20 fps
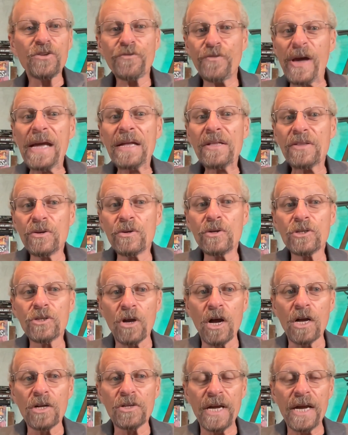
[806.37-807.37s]
fake news
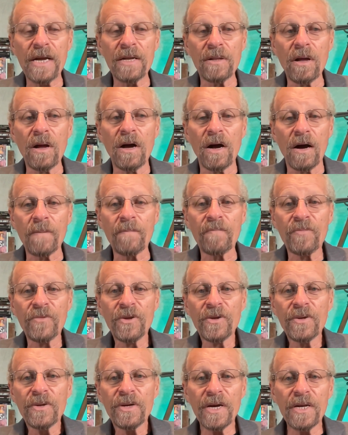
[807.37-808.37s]
all day long.
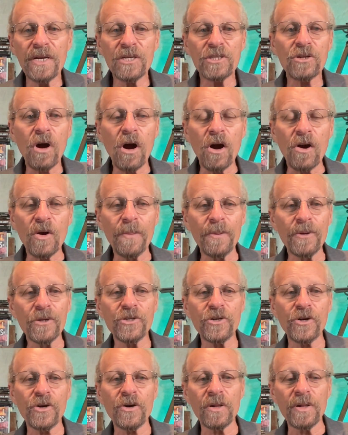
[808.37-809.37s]
It is horrible
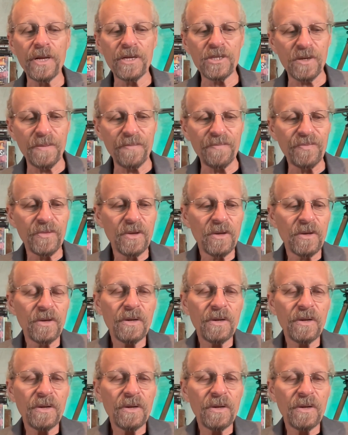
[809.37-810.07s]
journalism.